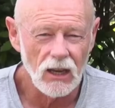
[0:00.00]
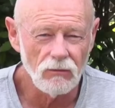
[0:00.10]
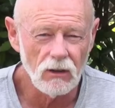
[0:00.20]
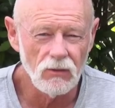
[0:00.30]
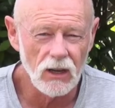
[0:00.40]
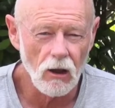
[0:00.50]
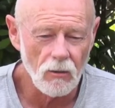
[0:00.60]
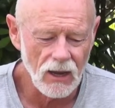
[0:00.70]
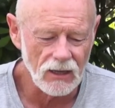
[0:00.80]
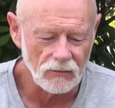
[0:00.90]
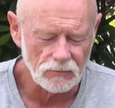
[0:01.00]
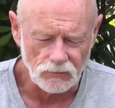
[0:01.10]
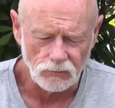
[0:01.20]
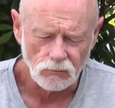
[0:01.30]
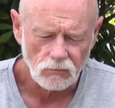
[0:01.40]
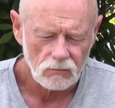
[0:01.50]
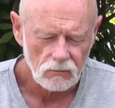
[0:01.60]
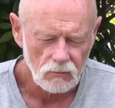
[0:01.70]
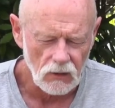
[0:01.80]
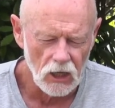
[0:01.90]
video I make
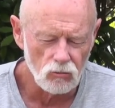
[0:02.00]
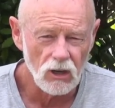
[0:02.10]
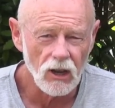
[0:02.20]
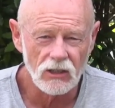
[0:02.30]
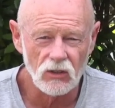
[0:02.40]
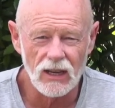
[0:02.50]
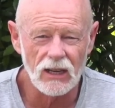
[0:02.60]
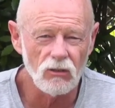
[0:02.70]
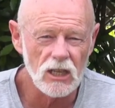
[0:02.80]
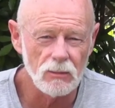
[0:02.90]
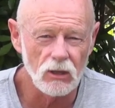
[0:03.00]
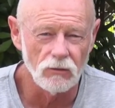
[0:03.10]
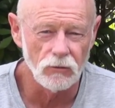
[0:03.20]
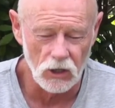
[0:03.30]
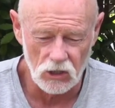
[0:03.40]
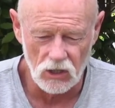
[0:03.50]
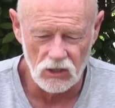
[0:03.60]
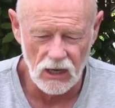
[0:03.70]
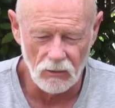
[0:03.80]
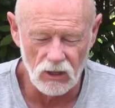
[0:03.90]
is reliant on getting reasonably good footage to
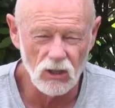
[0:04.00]
start with.